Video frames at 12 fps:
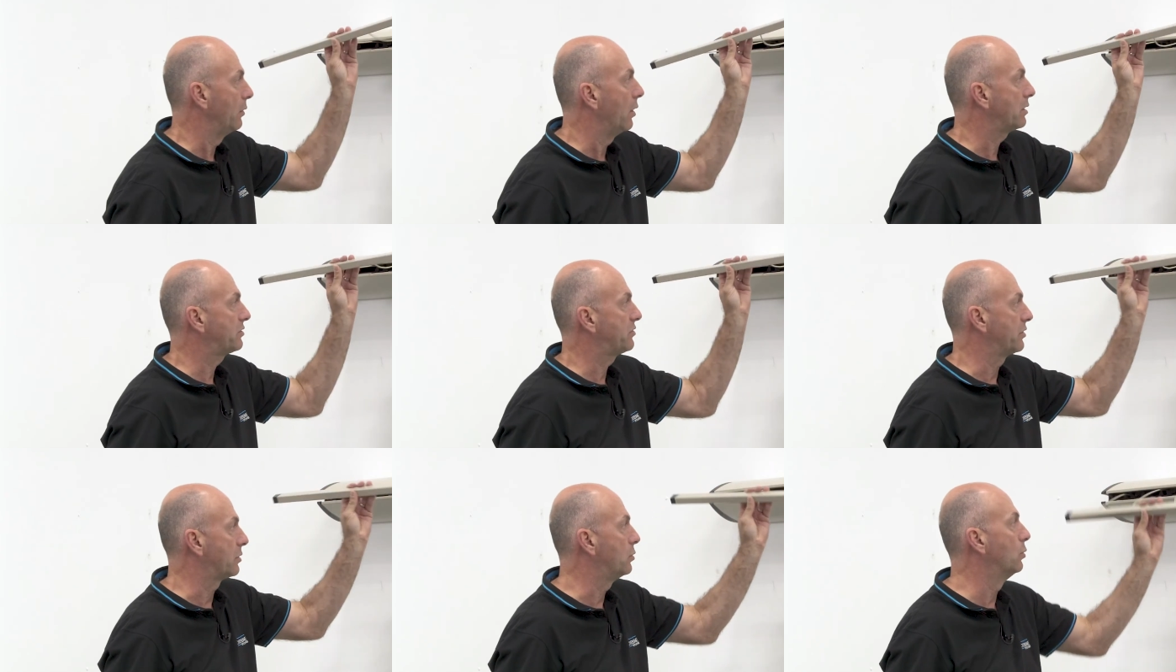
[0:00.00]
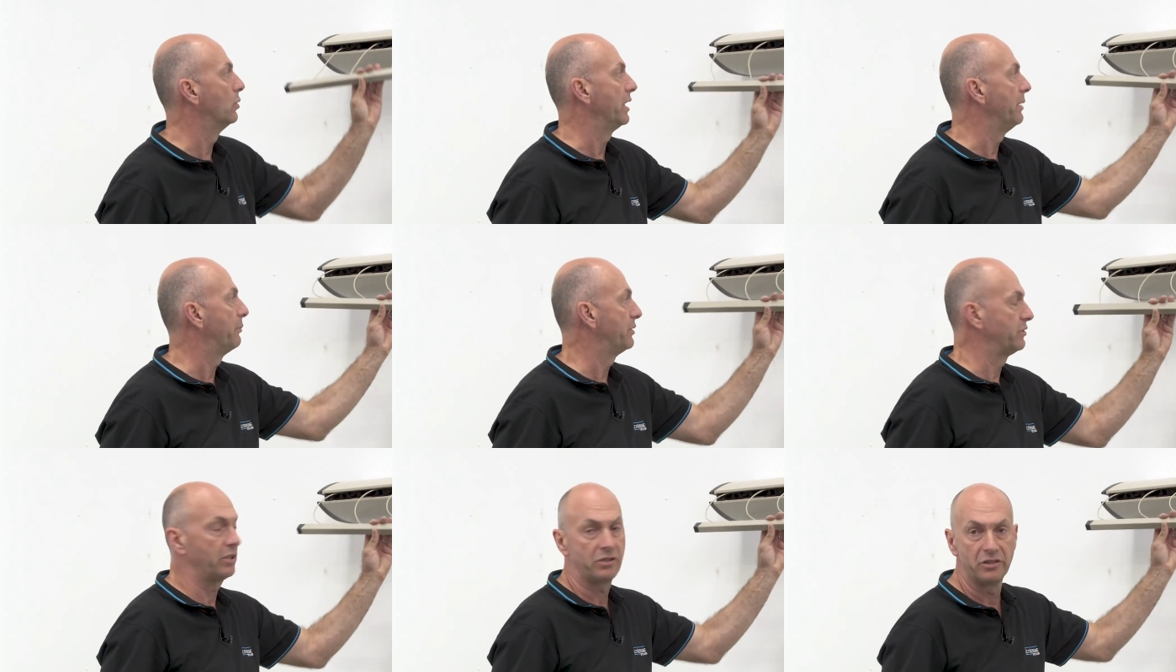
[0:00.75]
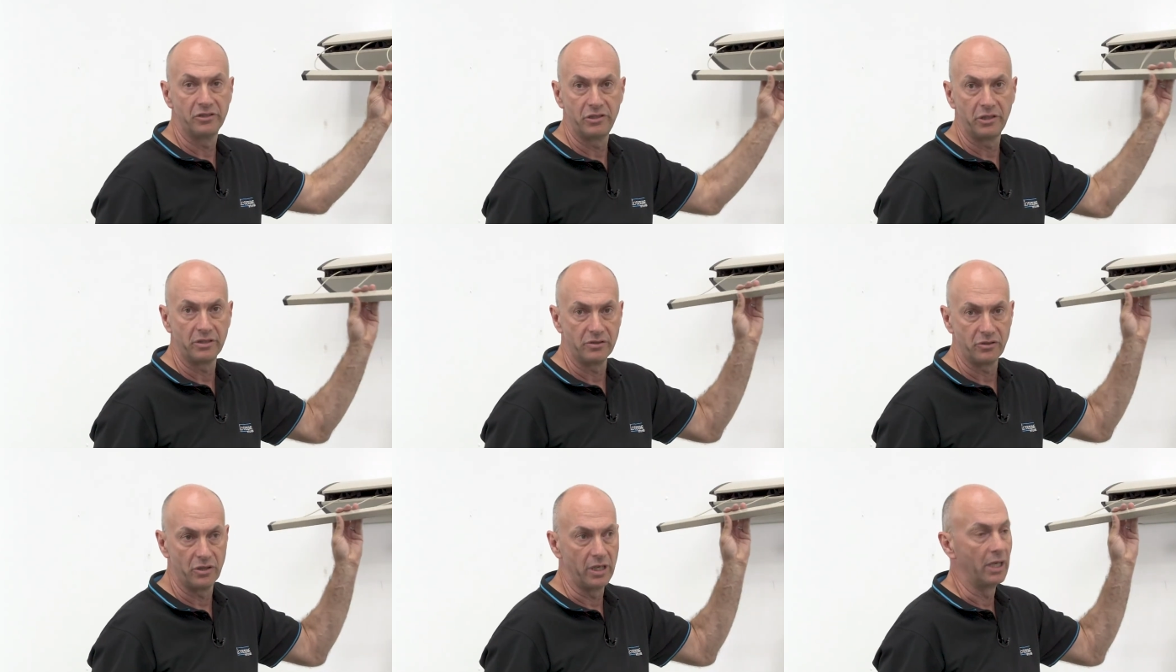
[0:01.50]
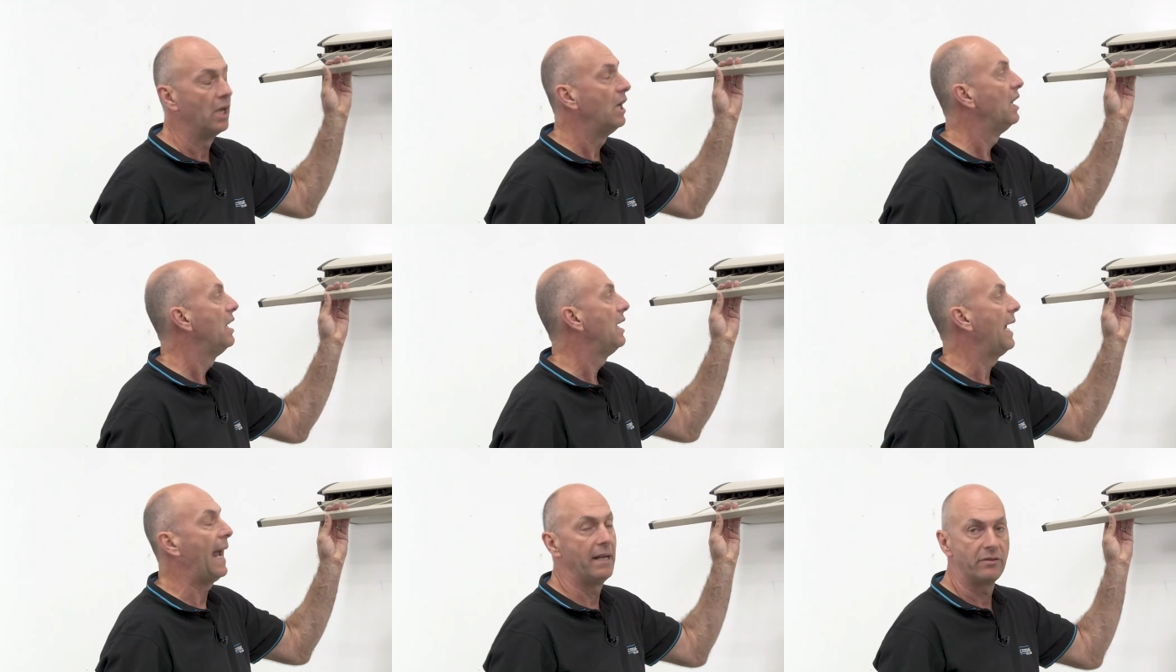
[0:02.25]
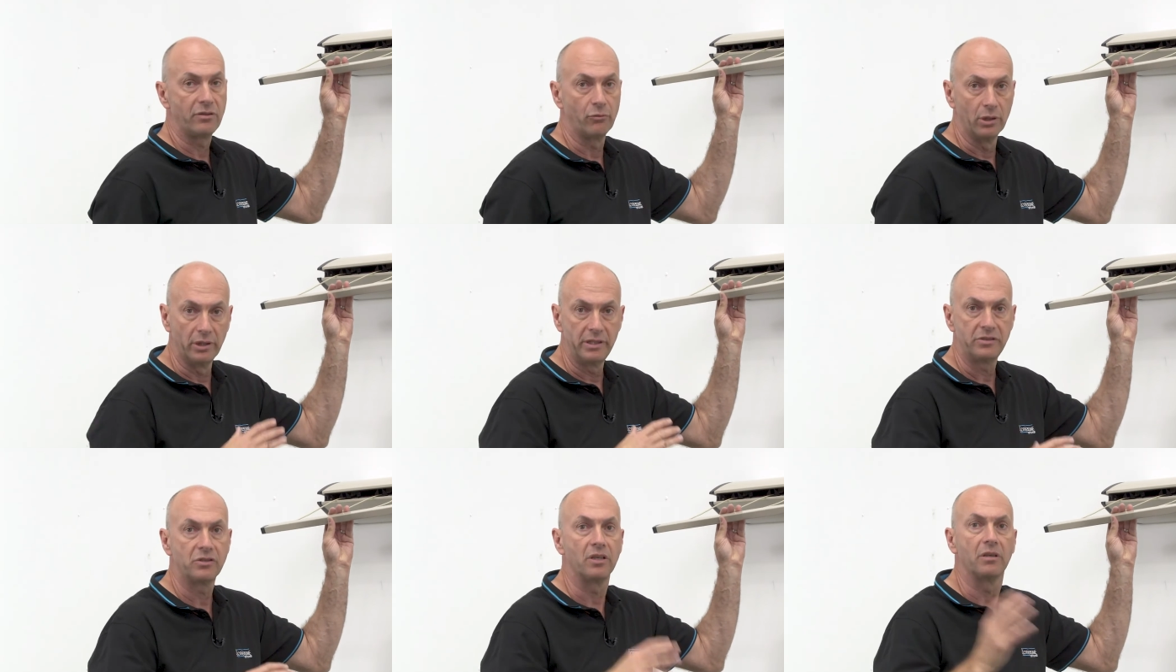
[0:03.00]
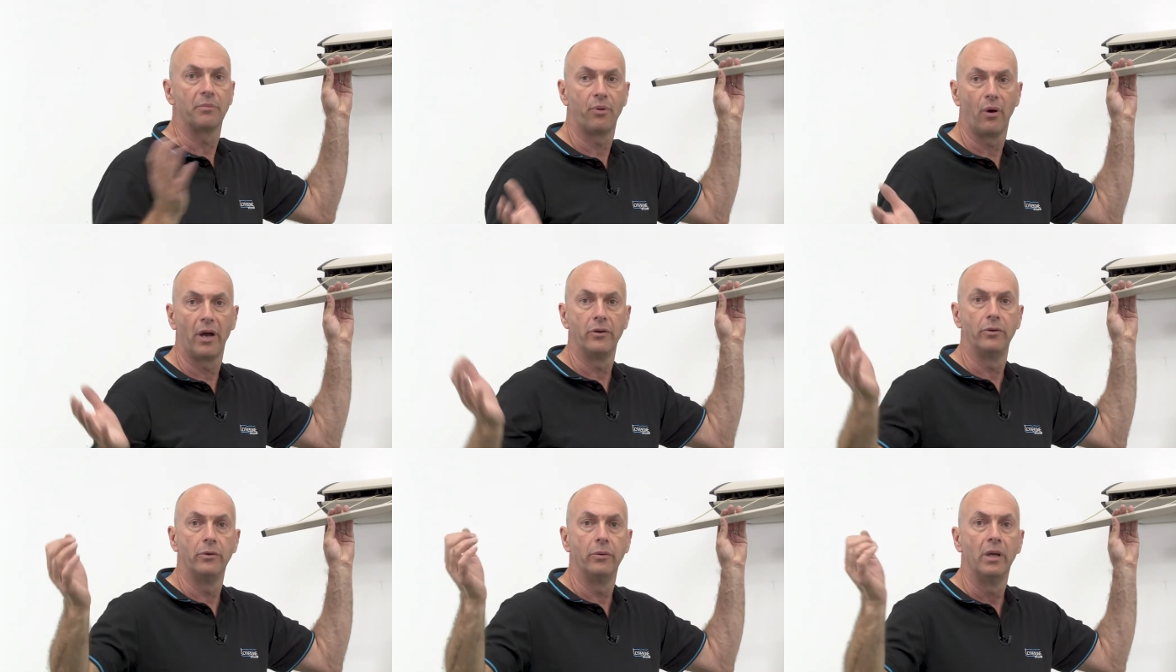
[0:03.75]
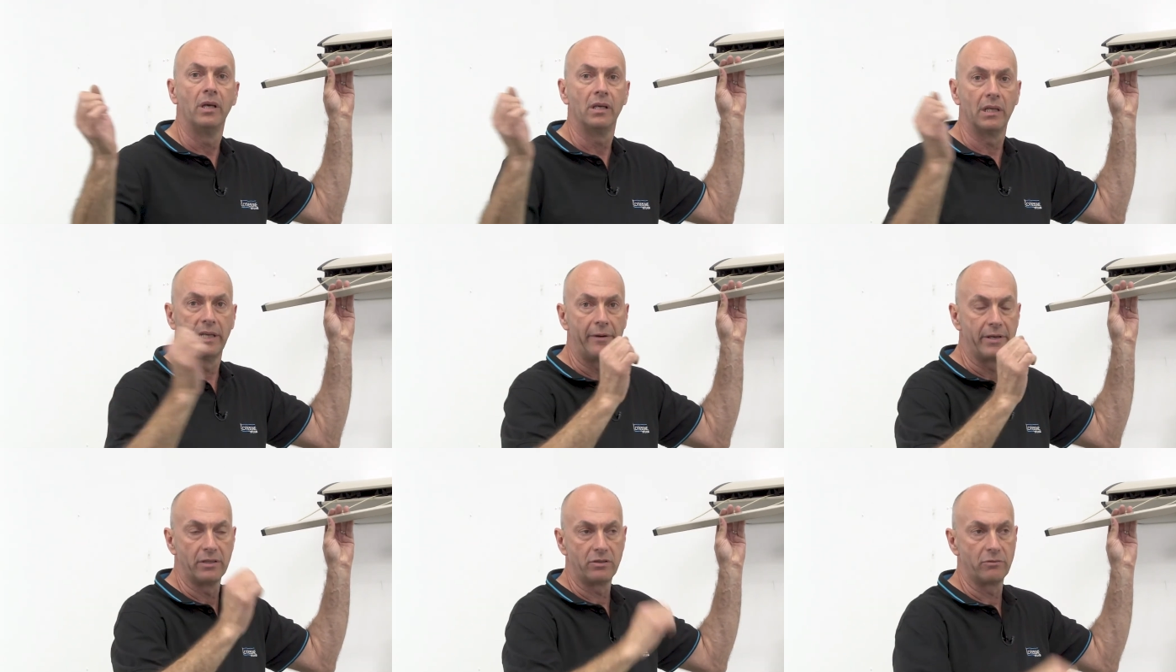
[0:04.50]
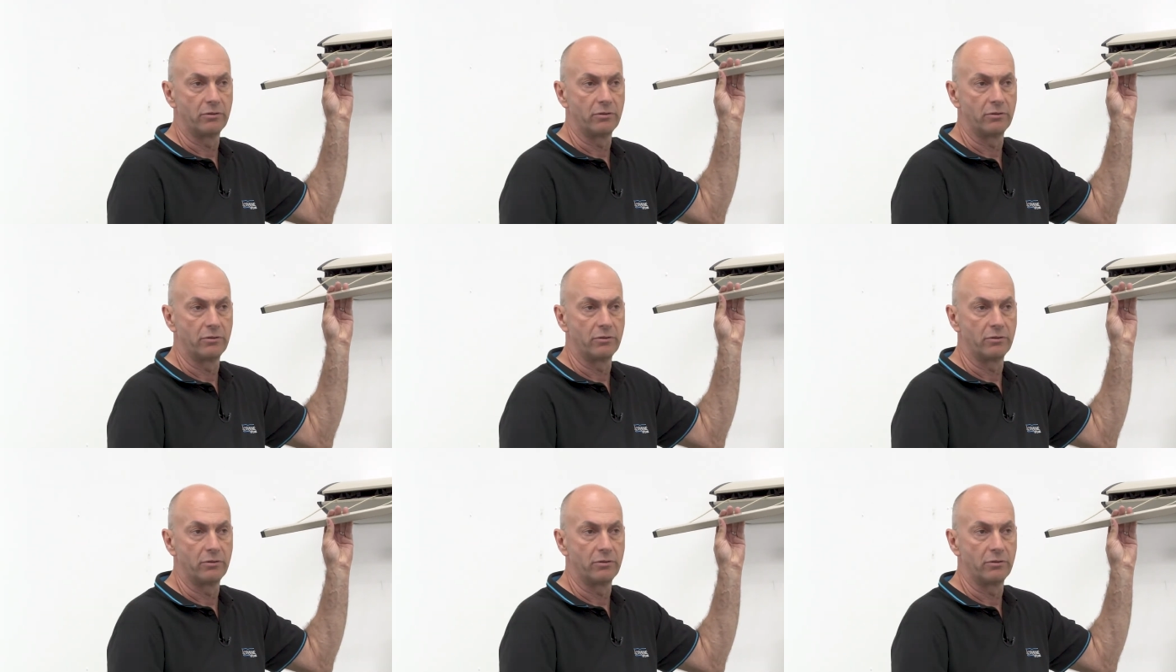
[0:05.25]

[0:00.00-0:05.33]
locks the cord in position, as you can see. And to release it prior to allowing it to